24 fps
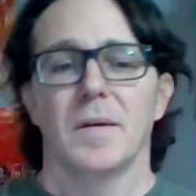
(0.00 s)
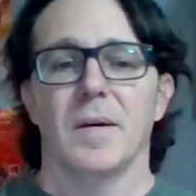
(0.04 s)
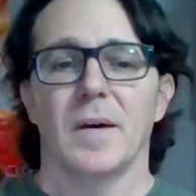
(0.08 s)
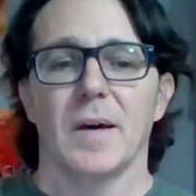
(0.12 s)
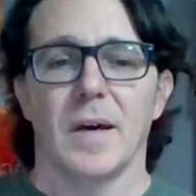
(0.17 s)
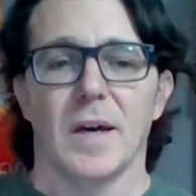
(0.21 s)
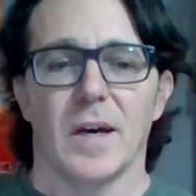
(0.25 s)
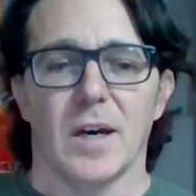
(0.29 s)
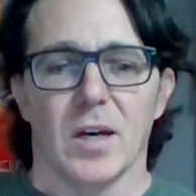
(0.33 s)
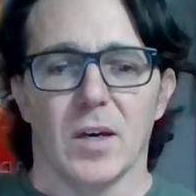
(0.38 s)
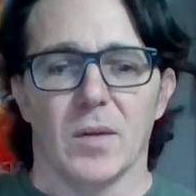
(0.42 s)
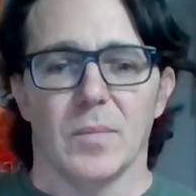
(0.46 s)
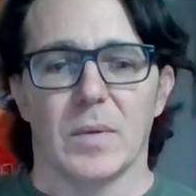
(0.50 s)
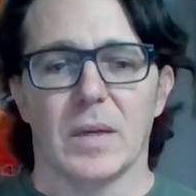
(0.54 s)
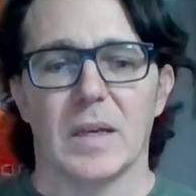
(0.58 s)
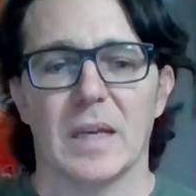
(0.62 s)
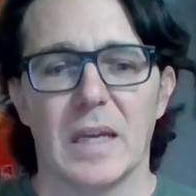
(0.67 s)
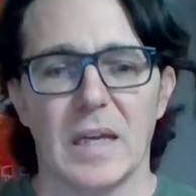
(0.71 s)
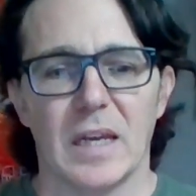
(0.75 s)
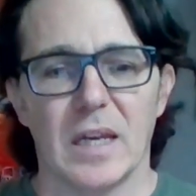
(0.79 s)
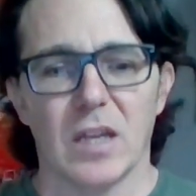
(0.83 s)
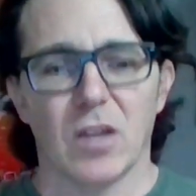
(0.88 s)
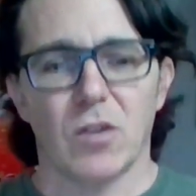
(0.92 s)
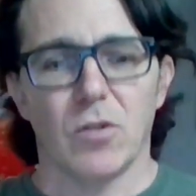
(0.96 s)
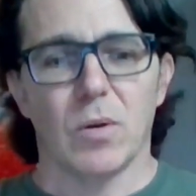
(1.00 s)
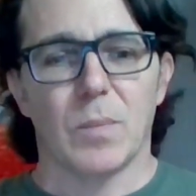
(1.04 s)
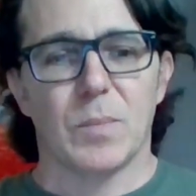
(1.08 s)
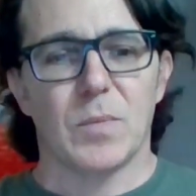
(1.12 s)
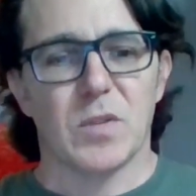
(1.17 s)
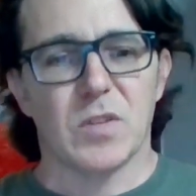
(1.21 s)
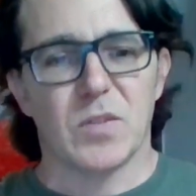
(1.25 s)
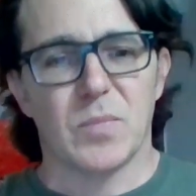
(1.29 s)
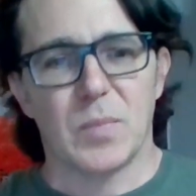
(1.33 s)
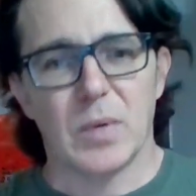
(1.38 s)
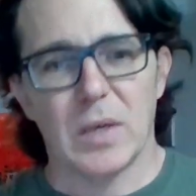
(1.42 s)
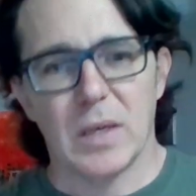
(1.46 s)
And getting you up to
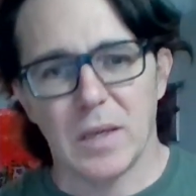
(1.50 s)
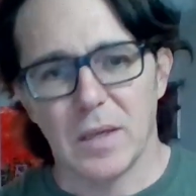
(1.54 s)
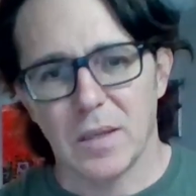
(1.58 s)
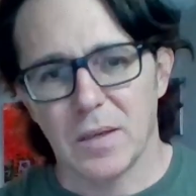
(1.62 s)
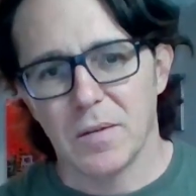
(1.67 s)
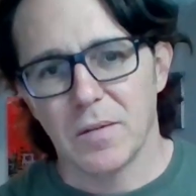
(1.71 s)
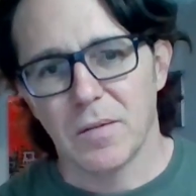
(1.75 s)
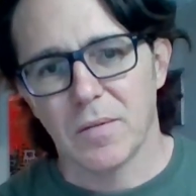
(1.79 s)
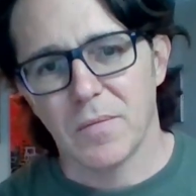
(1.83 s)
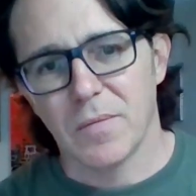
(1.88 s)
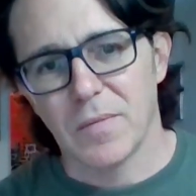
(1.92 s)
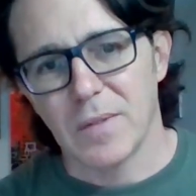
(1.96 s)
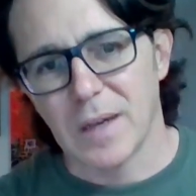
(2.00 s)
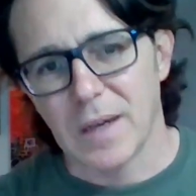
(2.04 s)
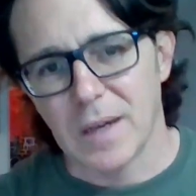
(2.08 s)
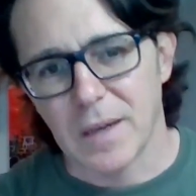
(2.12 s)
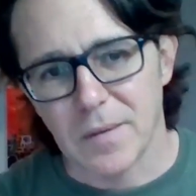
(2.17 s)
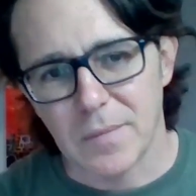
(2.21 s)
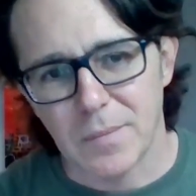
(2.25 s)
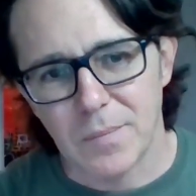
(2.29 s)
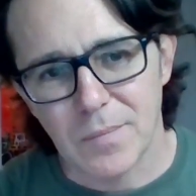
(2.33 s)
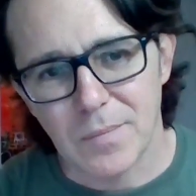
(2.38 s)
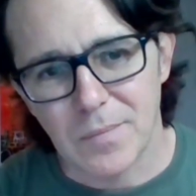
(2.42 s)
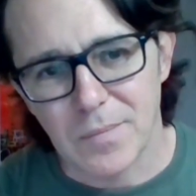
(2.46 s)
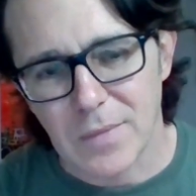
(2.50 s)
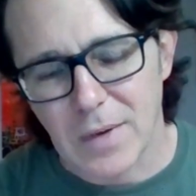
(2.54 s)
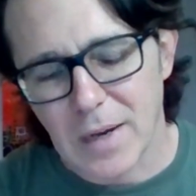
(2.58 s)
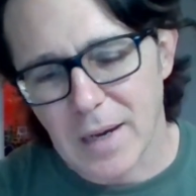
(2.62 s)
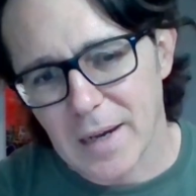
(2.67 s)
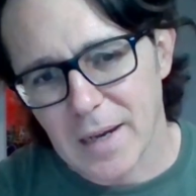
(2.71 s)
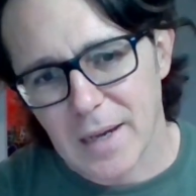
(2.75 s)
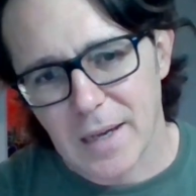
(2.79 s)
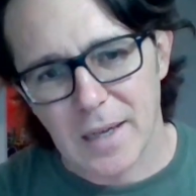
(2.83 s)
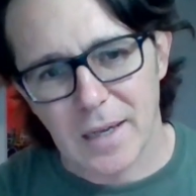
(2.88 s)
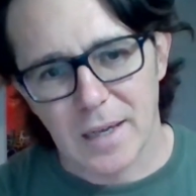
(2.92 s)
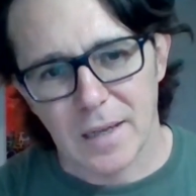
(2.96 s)
speed that
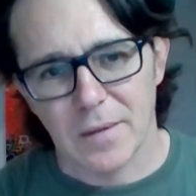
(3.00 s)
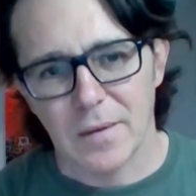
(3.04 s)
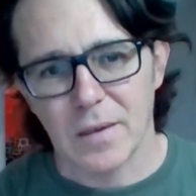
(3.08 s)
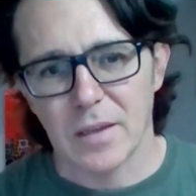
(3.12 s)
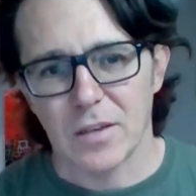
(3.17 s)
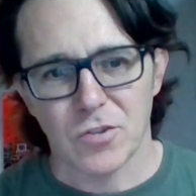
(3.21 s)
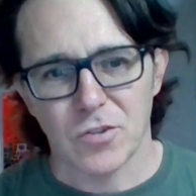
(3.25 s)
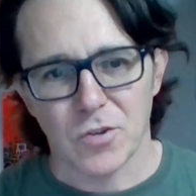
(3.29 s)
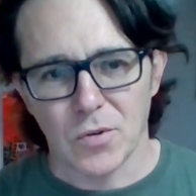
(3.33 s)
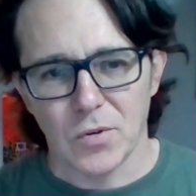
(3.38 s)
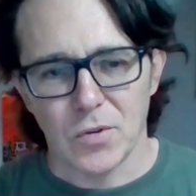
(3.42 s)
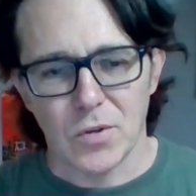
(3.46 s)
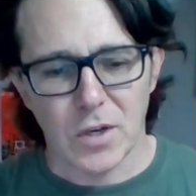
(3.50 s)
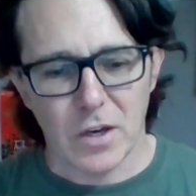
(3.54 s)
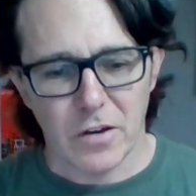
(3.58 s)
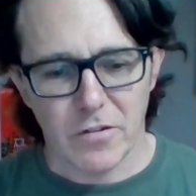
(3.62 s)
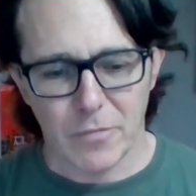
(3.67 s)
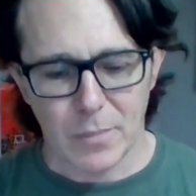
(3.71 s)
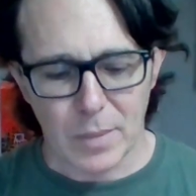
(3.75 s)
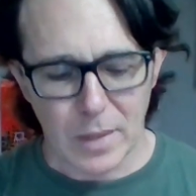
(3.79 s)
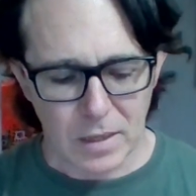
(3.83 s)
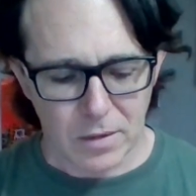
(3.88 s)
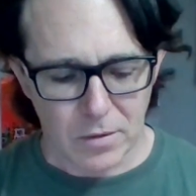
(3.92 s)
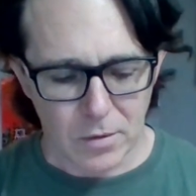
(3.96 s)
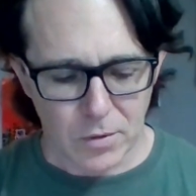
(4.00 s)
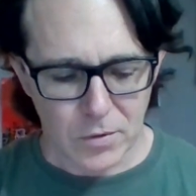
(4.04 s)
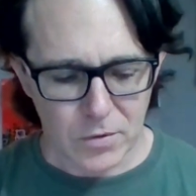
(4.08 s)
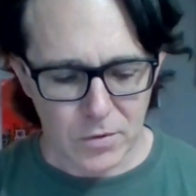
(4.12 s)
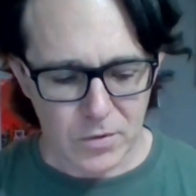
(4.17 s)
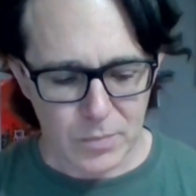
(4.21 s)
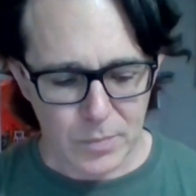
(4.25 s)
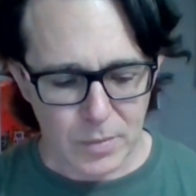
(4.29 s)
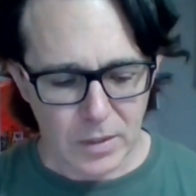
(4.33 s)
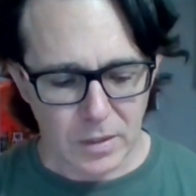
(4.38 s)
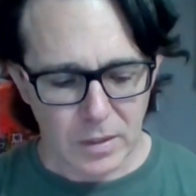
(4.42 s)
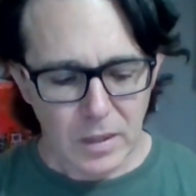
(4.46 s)
I turned off by
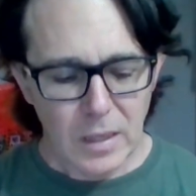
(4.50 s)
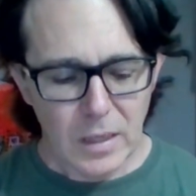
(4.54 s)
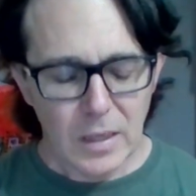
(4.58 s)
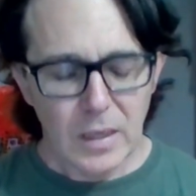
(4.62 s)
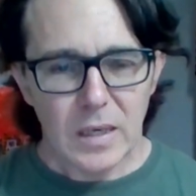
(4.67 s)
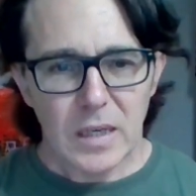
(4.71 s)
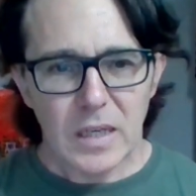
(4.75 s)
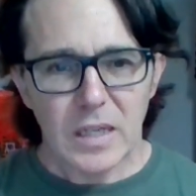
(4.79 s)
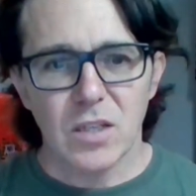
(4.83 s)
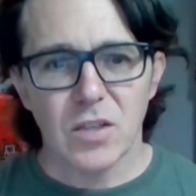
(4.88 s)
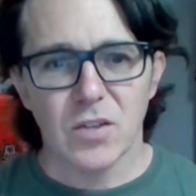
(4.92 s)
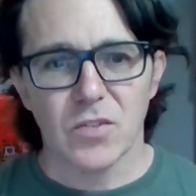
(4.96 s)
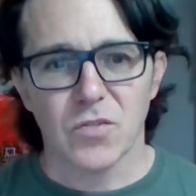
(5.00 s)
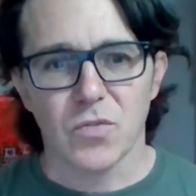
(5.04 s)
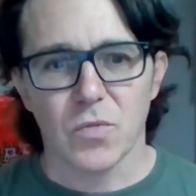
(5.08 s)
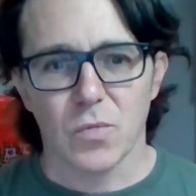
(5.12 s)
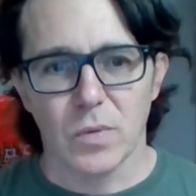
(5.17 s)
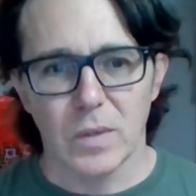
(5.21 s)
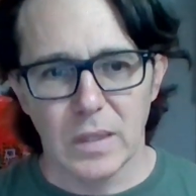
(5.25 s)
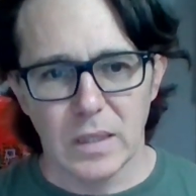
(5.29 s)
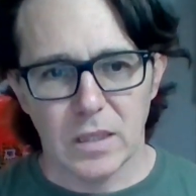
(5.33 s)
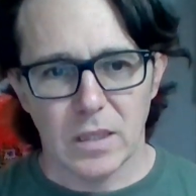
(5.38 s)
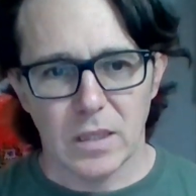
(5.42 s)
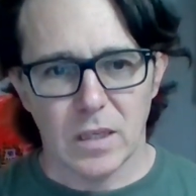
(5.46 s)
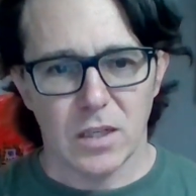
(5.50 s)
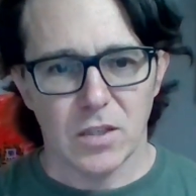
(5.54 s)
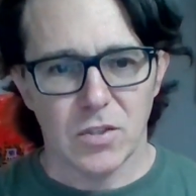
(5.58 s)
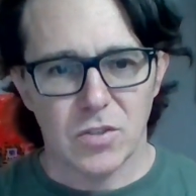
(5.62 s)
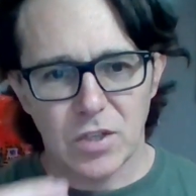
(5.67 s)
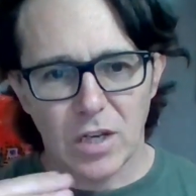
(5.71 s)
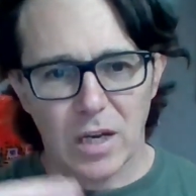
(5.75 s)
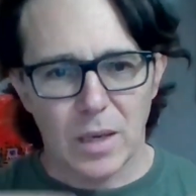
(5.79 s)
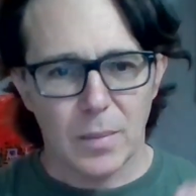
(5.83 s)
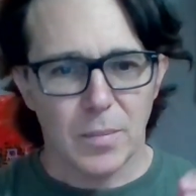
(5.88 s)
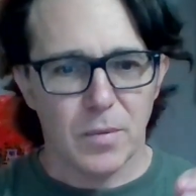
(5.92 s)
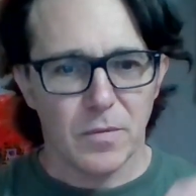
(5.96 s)
those. But he does a really nice
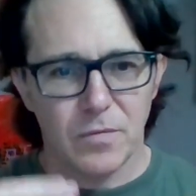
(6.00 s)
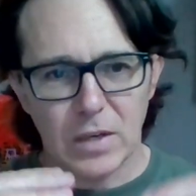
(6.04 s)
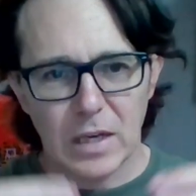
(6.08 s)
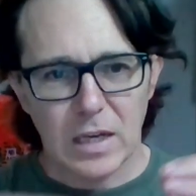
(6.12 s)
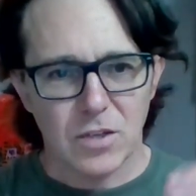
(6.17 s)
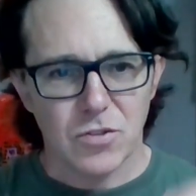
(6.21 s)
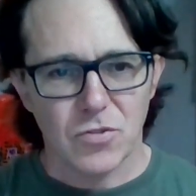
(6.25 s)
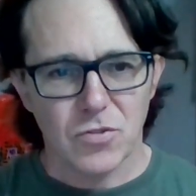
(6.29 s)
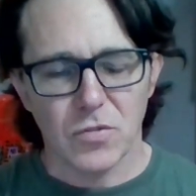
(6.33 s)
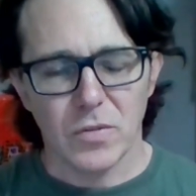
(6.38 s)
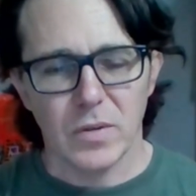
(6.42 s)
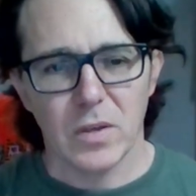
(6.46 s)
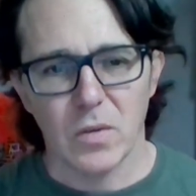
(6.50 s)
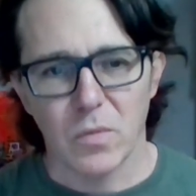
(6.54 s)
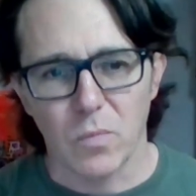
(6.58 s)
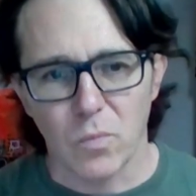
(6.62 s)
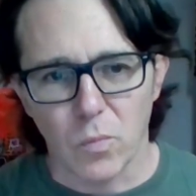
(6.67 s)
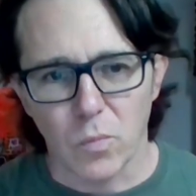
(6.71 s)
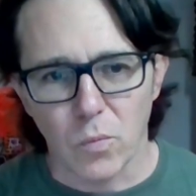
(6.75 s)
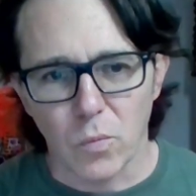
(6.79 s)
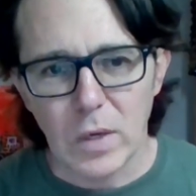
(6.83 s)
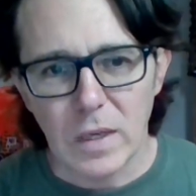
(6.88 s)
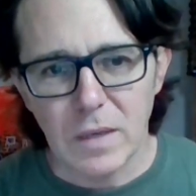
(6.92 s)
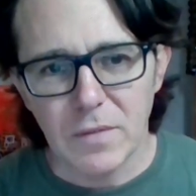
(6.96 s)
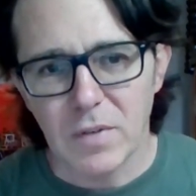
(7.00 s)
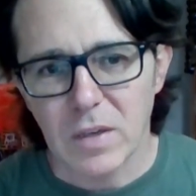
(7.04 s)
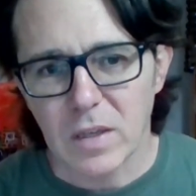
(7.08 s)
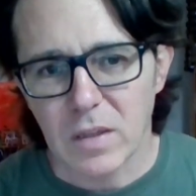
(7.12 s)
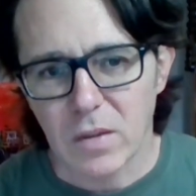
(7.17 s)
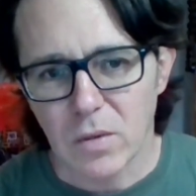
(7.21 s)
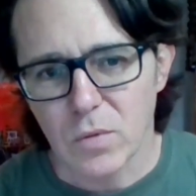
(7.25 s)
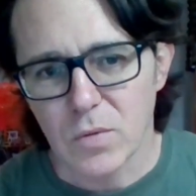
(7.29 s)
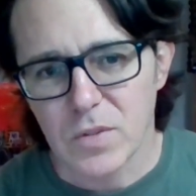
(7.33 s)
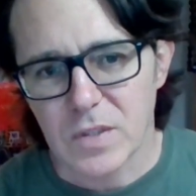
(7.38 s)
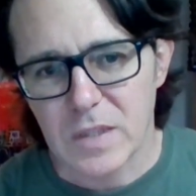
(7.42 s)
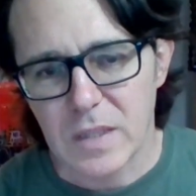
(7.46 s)
job of naturally weaving
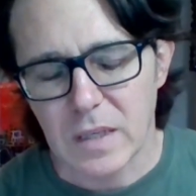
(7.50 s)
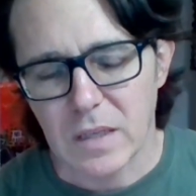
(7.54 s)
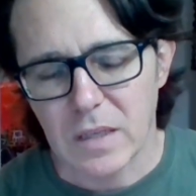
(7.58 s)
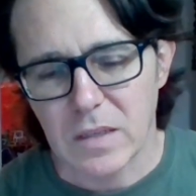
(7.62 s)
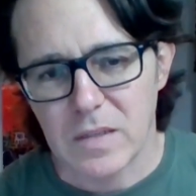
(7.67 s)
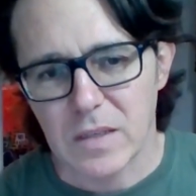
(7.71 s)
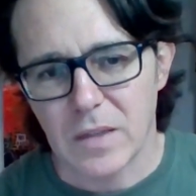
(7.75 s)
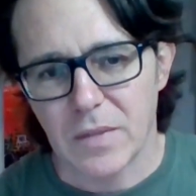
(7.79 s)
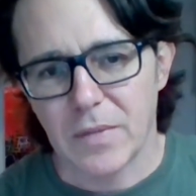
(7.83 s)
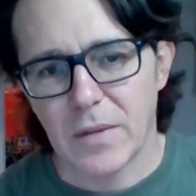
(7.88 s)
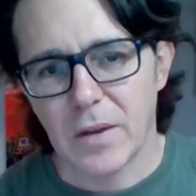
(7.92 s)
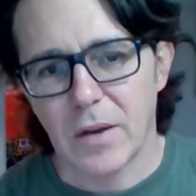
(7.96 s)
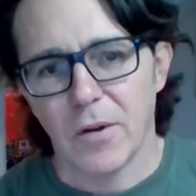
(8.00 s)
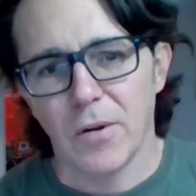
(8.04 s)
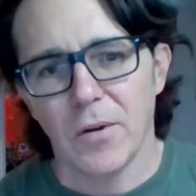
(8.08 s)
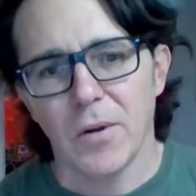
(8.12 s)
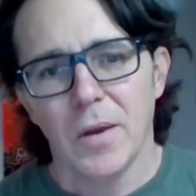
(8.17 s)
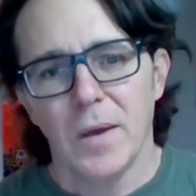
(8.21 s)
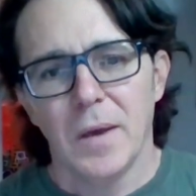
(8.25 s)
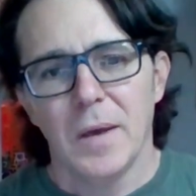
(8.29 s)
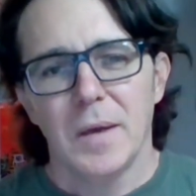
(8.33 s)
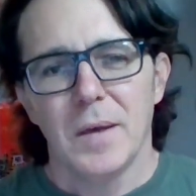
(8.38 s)
those things in there.